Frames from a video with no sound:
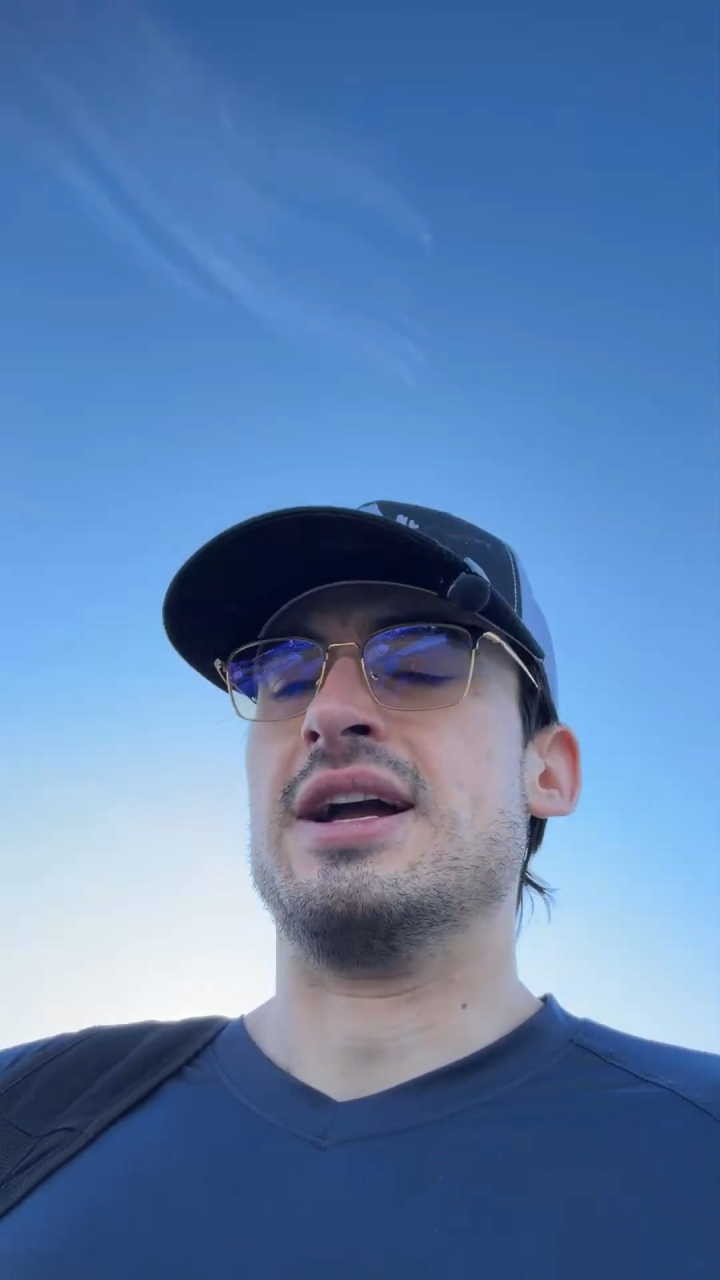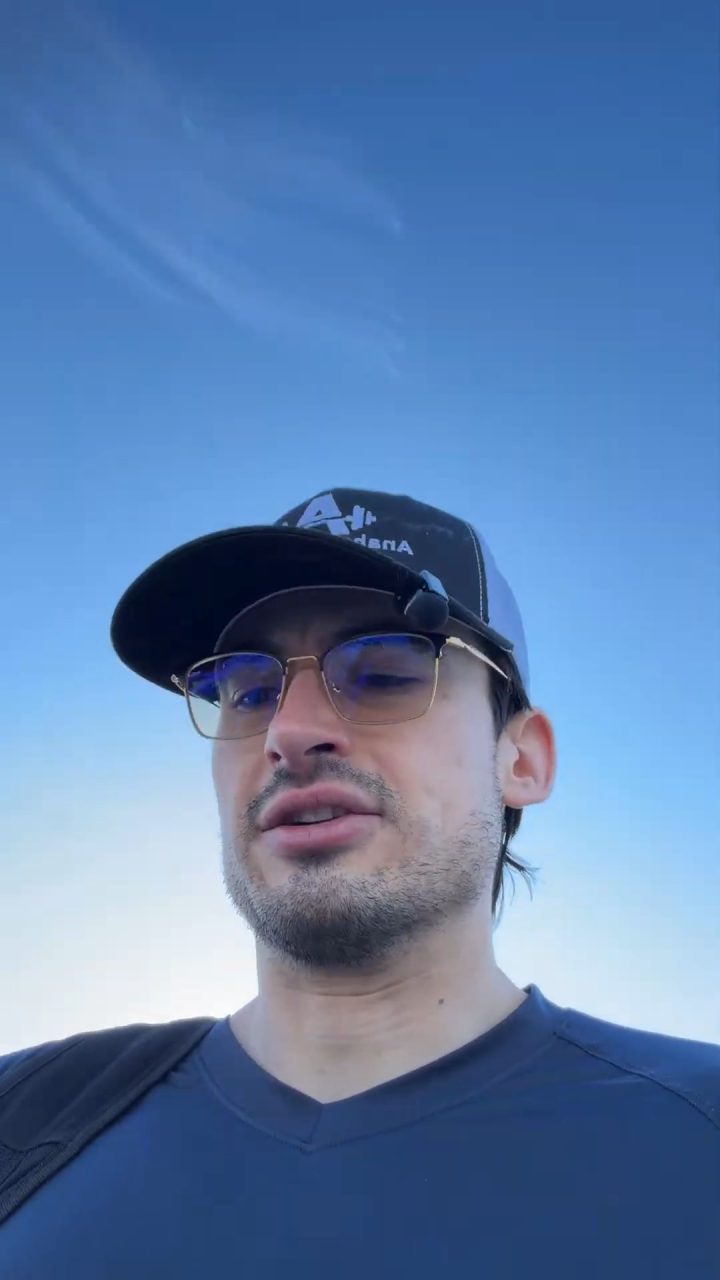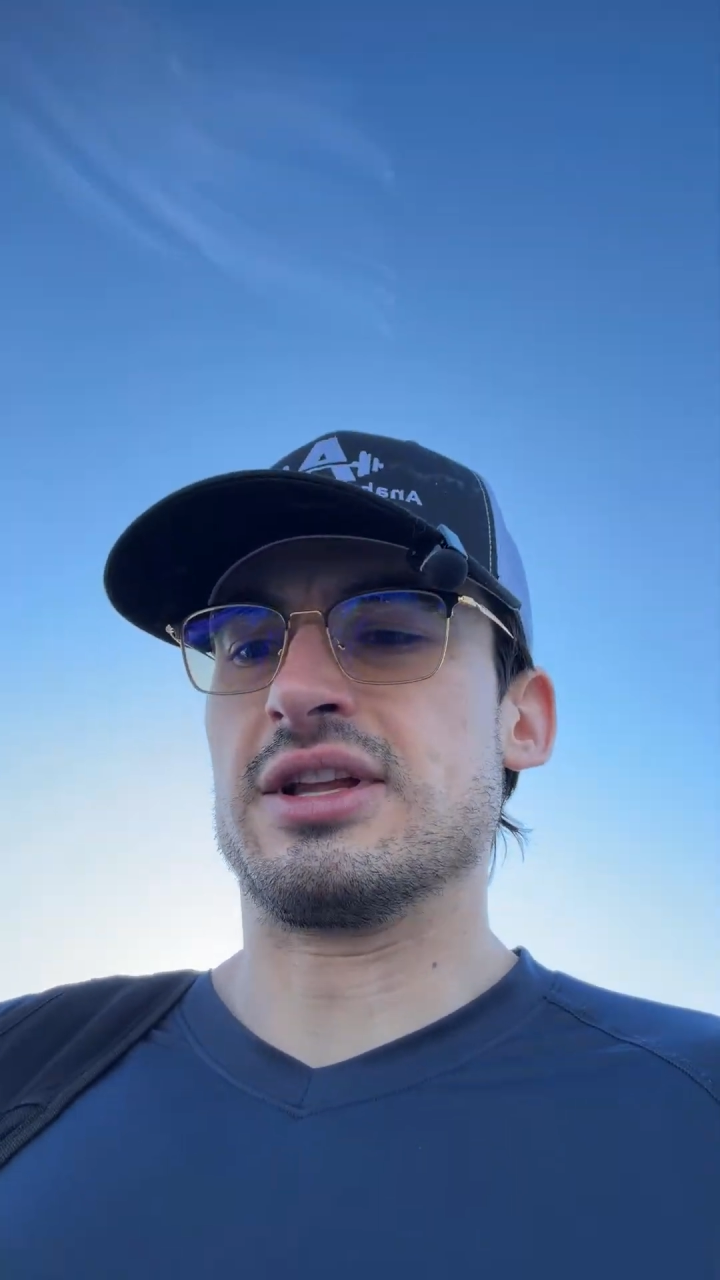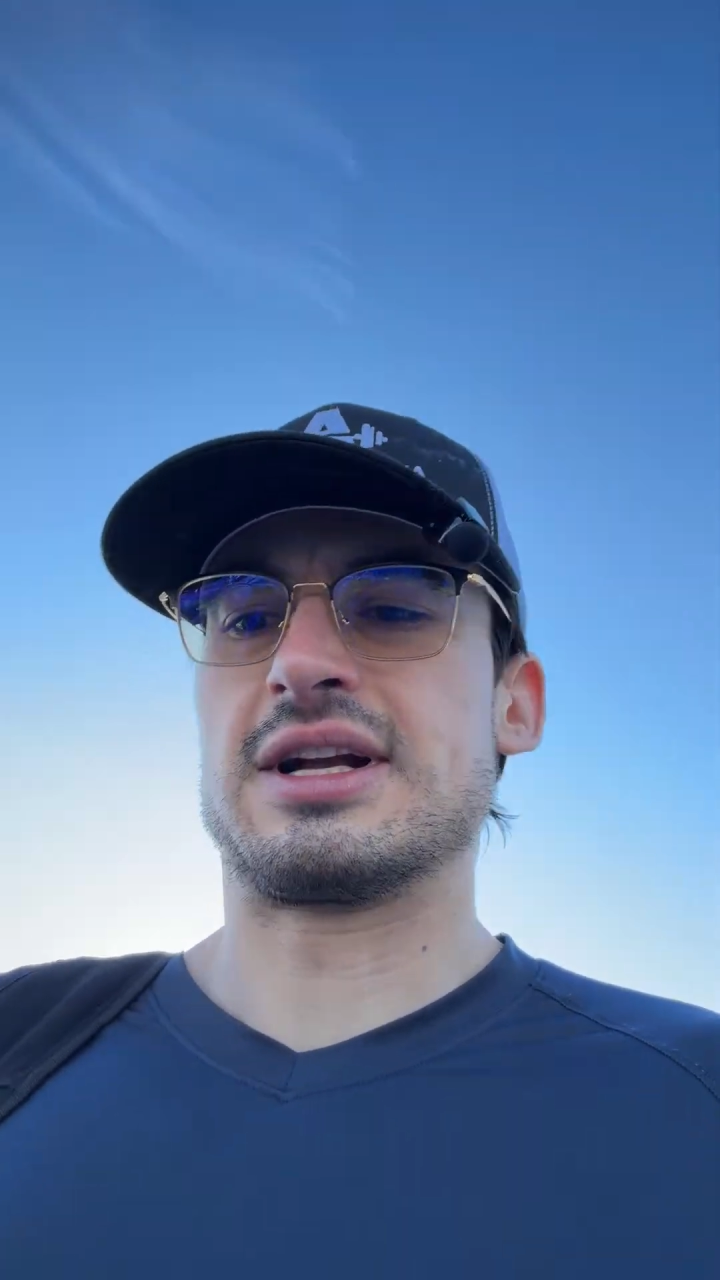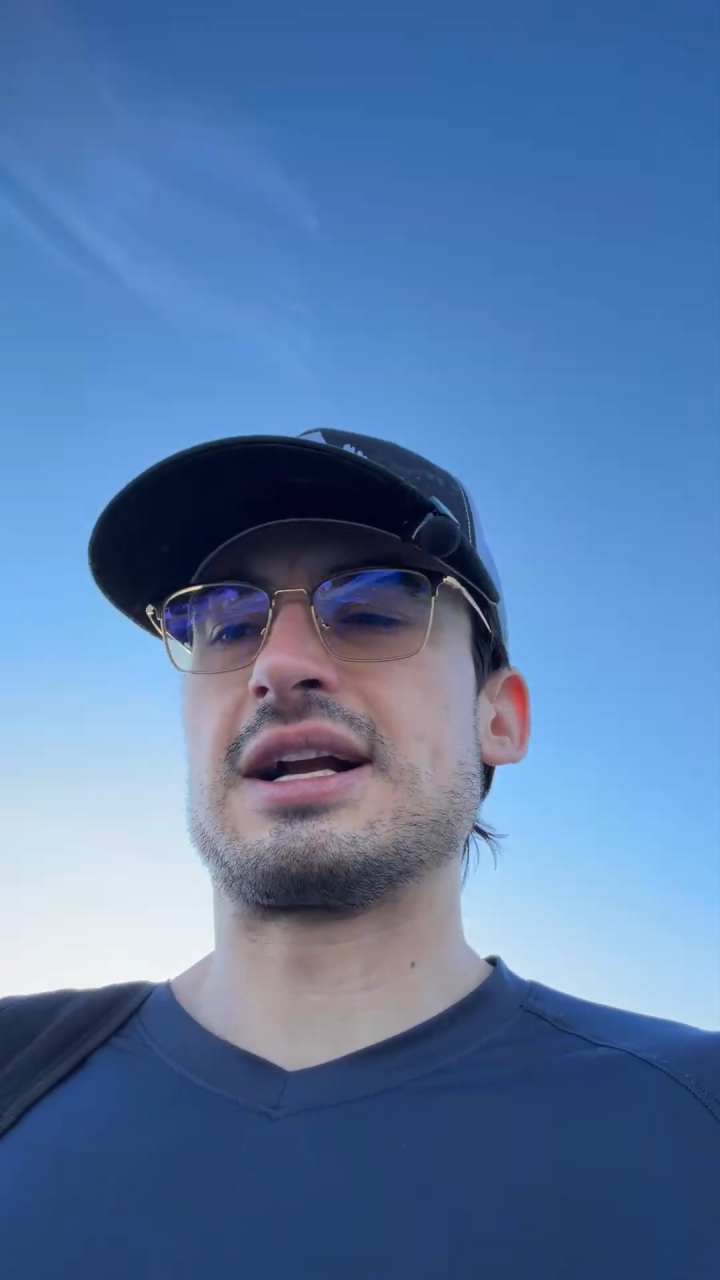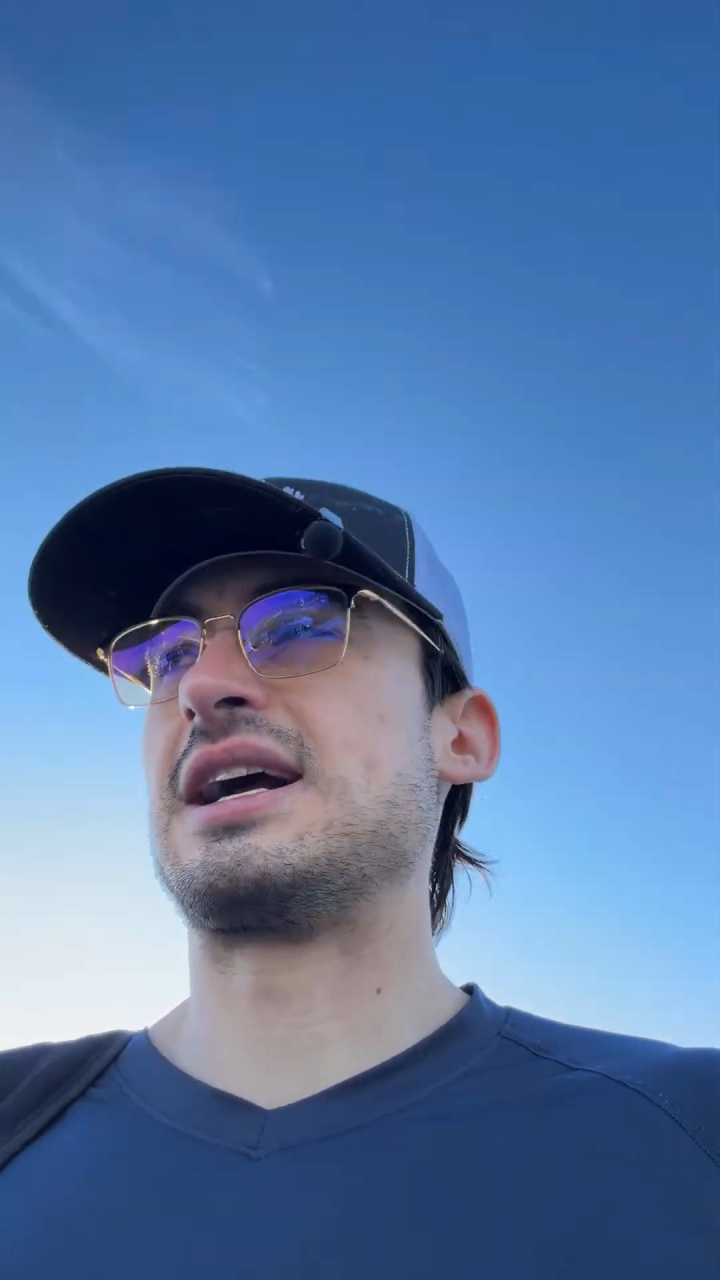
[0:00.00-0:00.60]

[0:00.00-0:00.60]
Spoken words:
you're like,